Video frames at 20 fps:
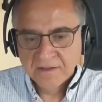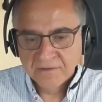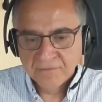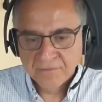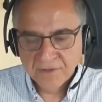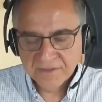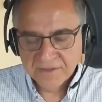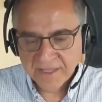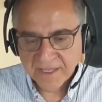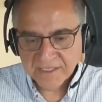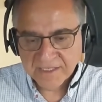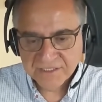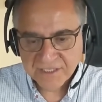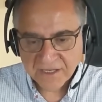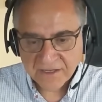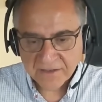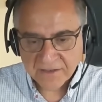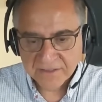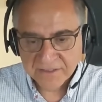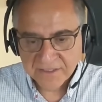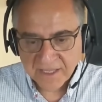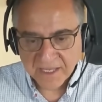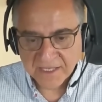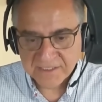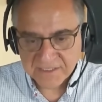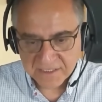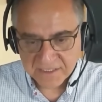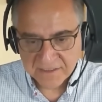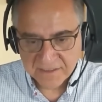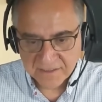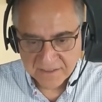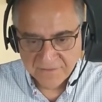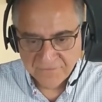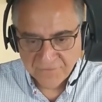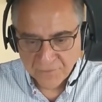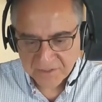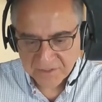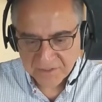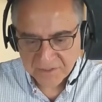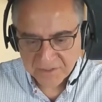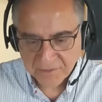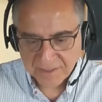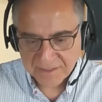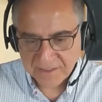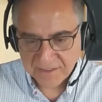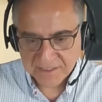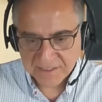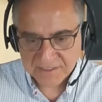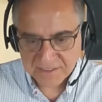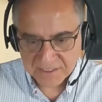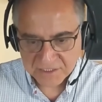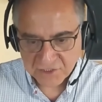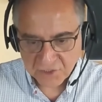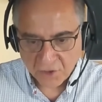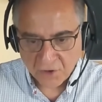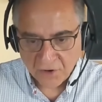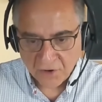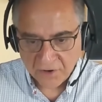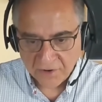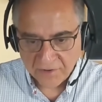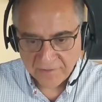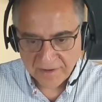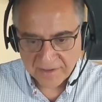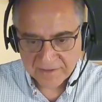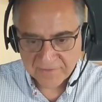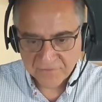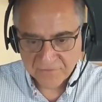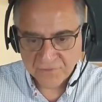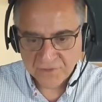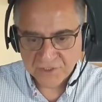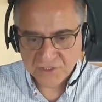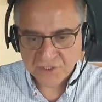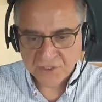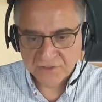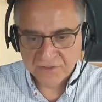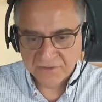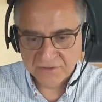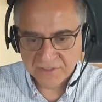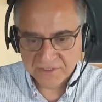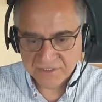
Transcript: well, the exact, the, if you put them at the distance r relative to each other,